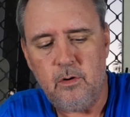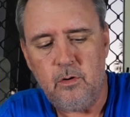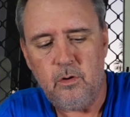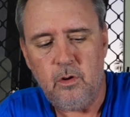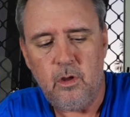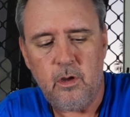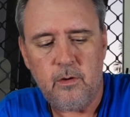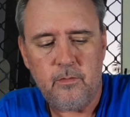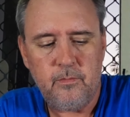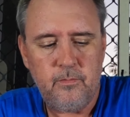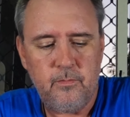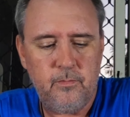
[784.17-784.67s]
are
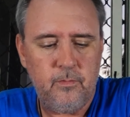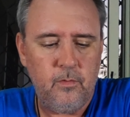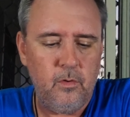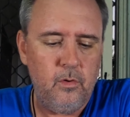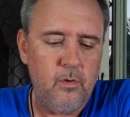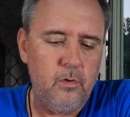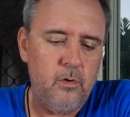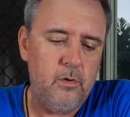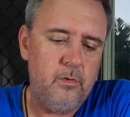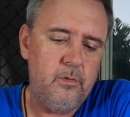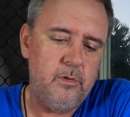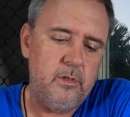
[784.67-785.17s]
like
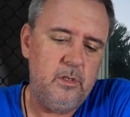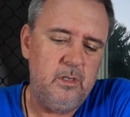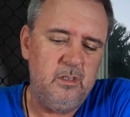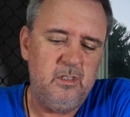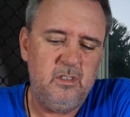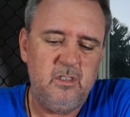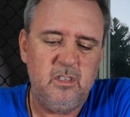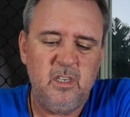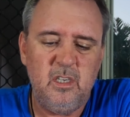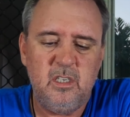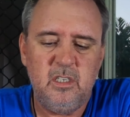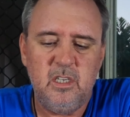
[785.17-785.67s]
4 to
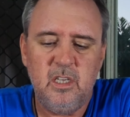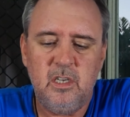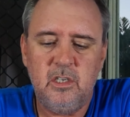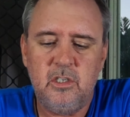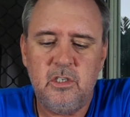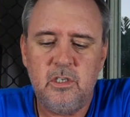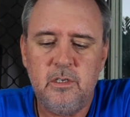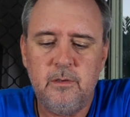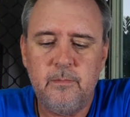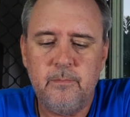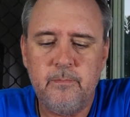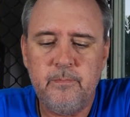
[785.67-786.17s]
6
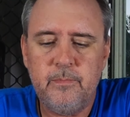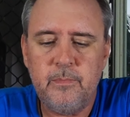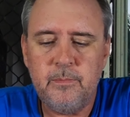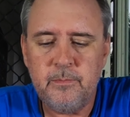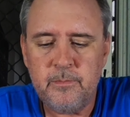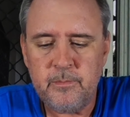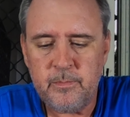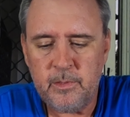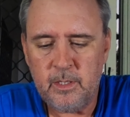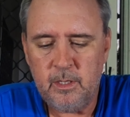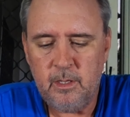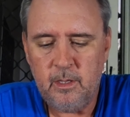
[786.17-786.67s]
inch.
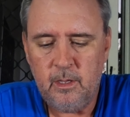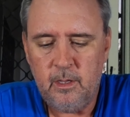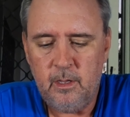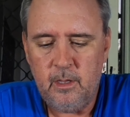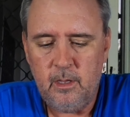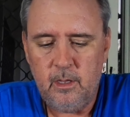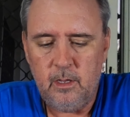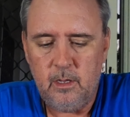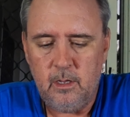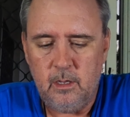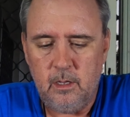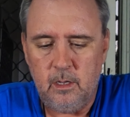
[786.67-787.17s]

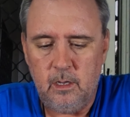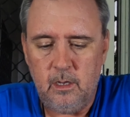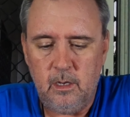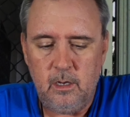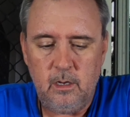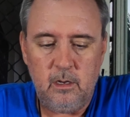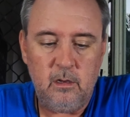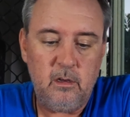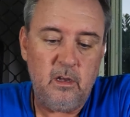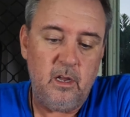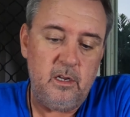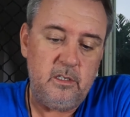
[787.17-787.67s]
I'm
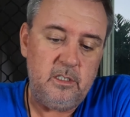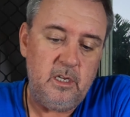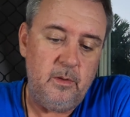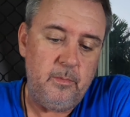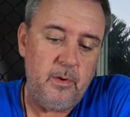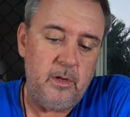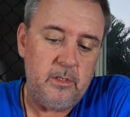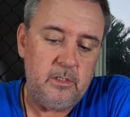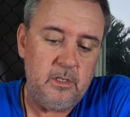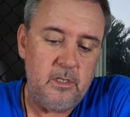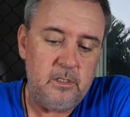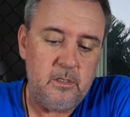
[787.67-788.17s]
going to say
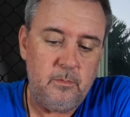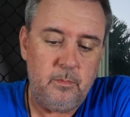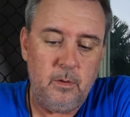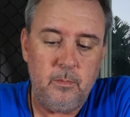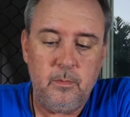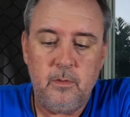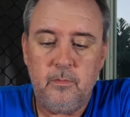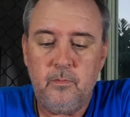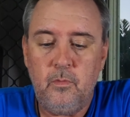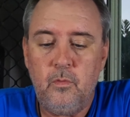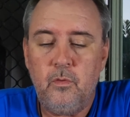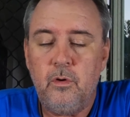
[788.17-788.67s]
most of these are
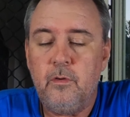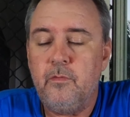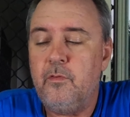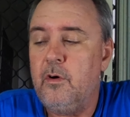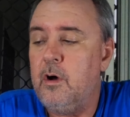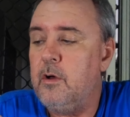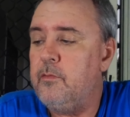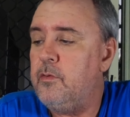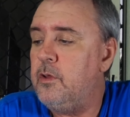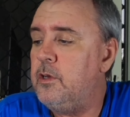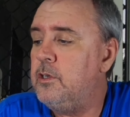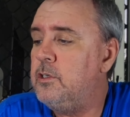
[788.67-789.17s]
probably 4 to
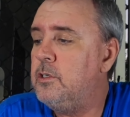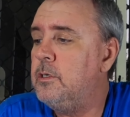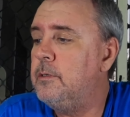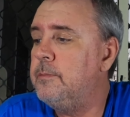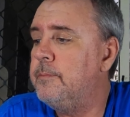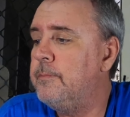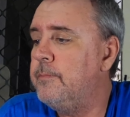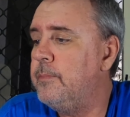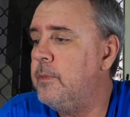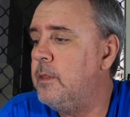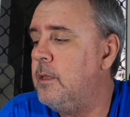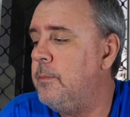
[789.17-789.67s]
5 inch,
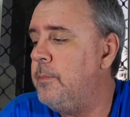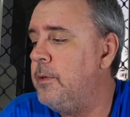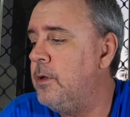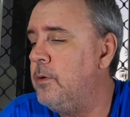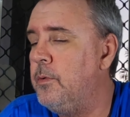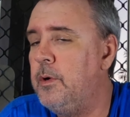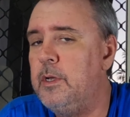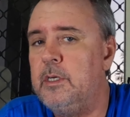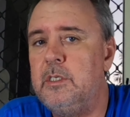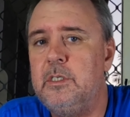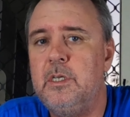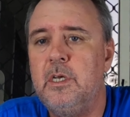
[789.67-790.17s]
the bigger
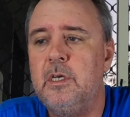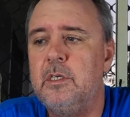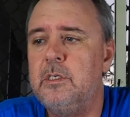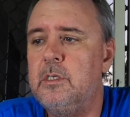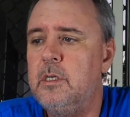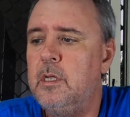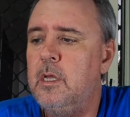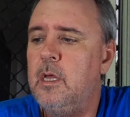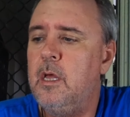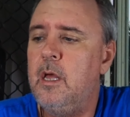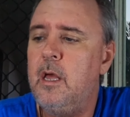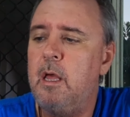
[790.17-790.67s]
one's
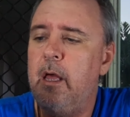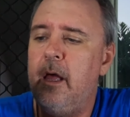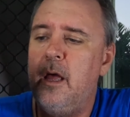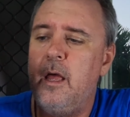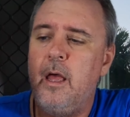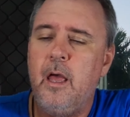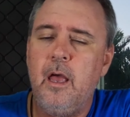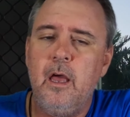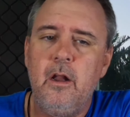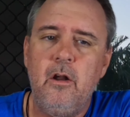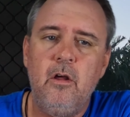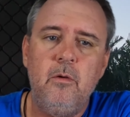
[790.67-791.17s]
6.
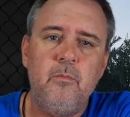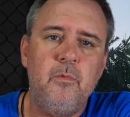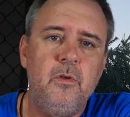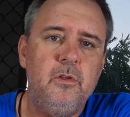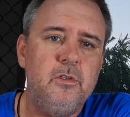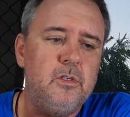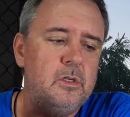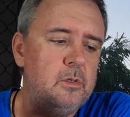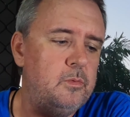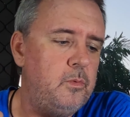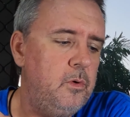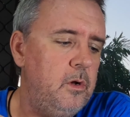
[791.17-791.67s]
And I'm
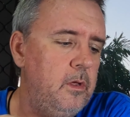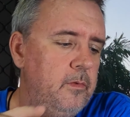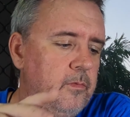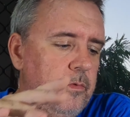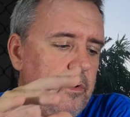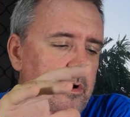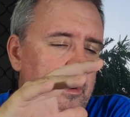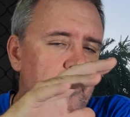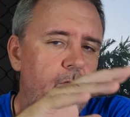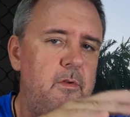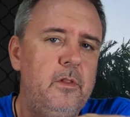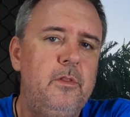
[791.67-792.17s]
using
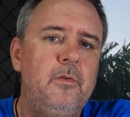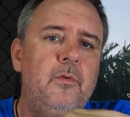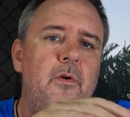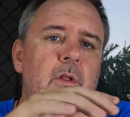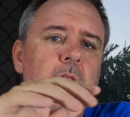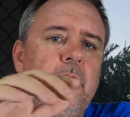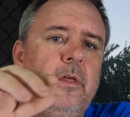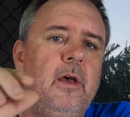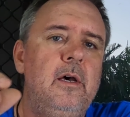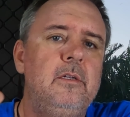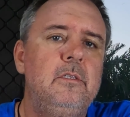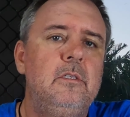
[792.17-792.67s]
25 and
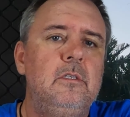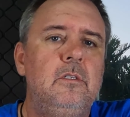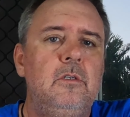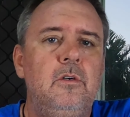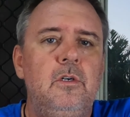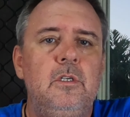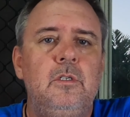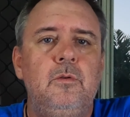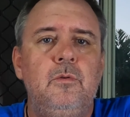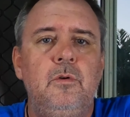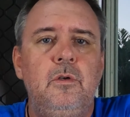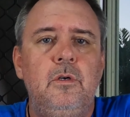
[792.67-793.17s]
3,000
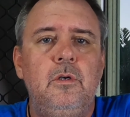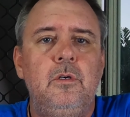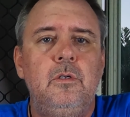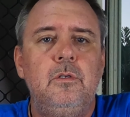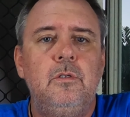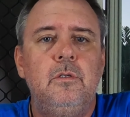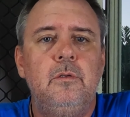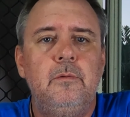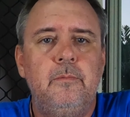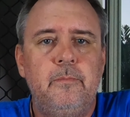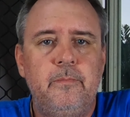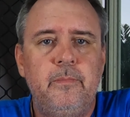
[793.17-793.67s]
size reels